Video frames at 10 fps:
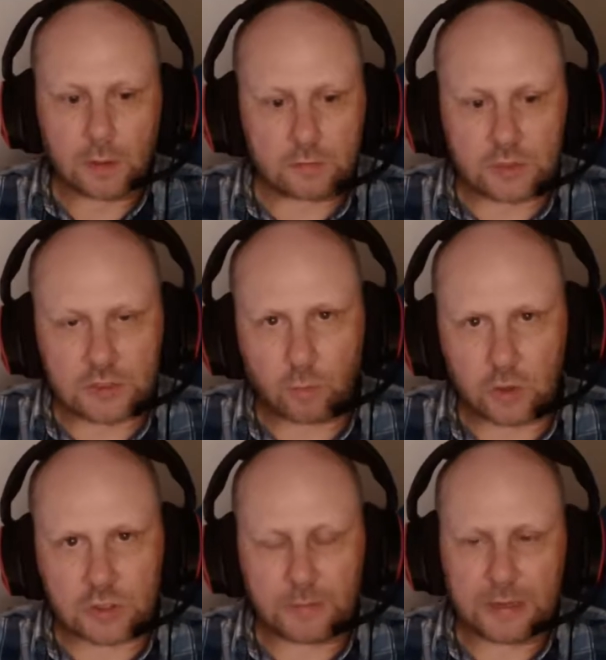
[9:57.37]
just to
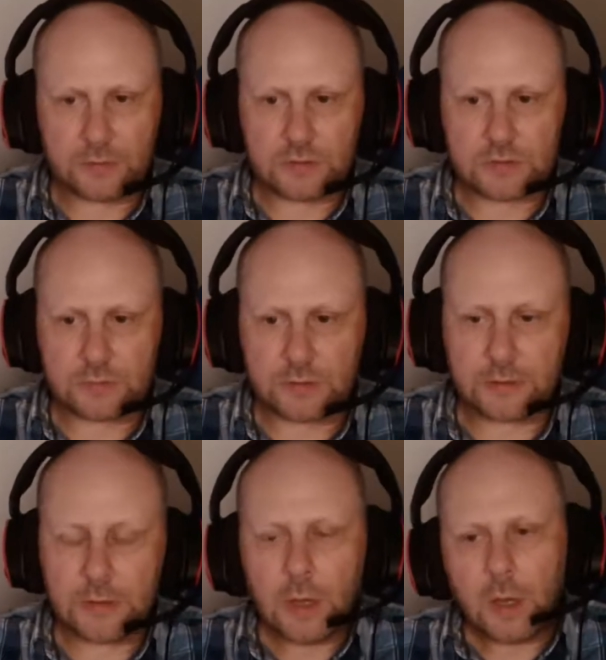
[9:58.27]
watch a band or
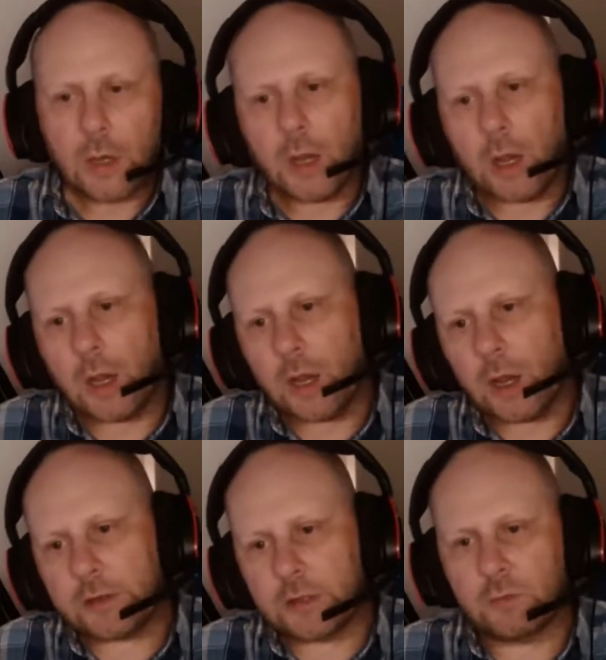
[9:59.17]
something.
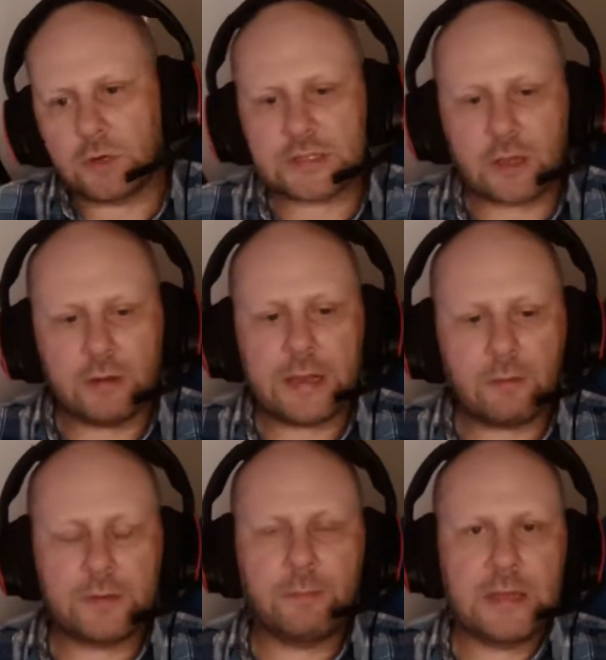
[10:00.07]
and the other one is going out
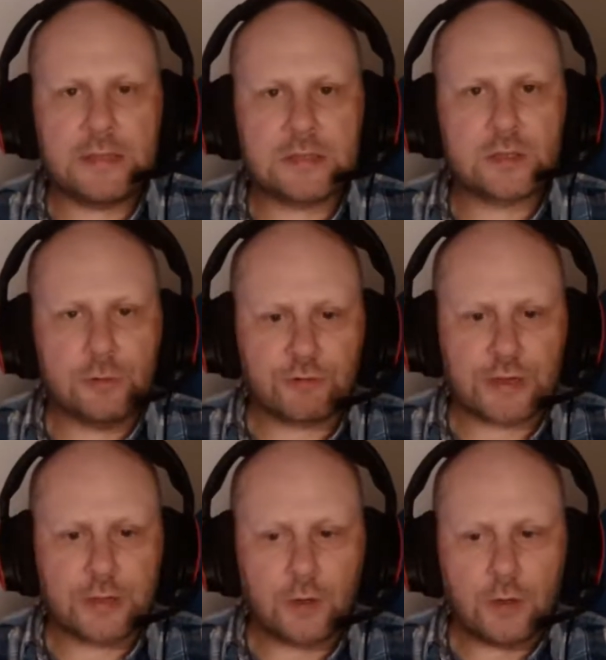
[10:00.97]
with mates who
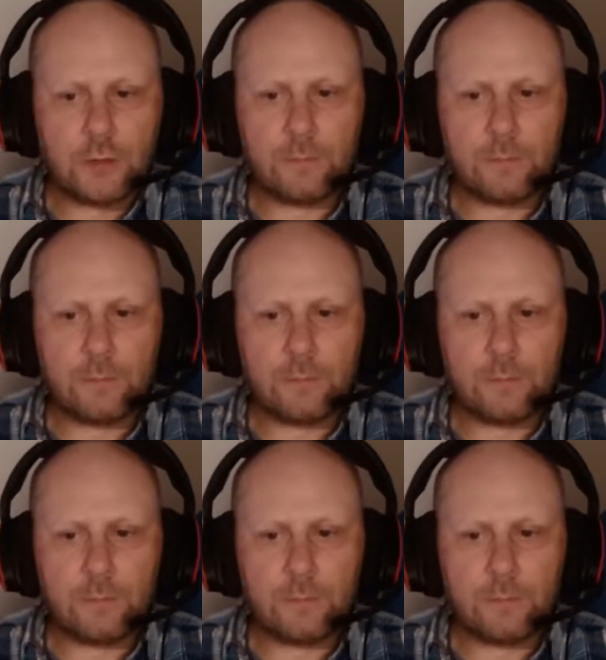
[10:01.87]
drink a lot.